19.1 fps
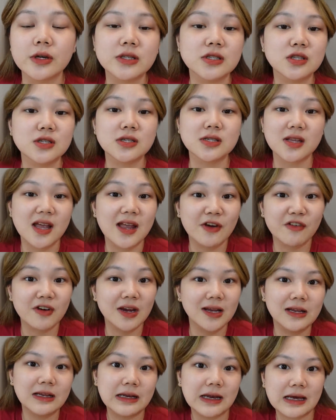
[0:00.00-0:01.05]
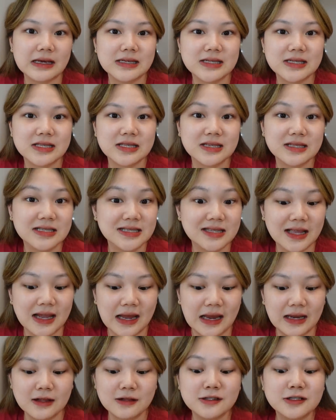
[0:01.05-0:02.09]
It's just a really nice
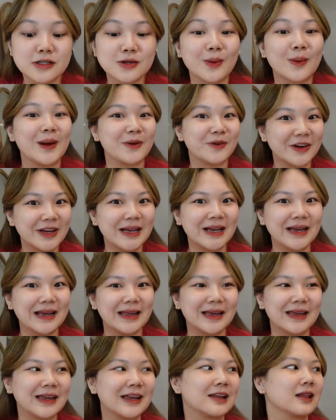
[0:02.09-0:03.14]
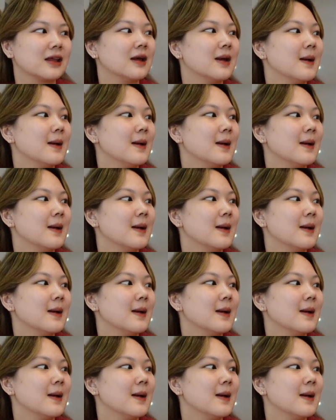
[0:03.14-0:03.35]
stain, so I really like it.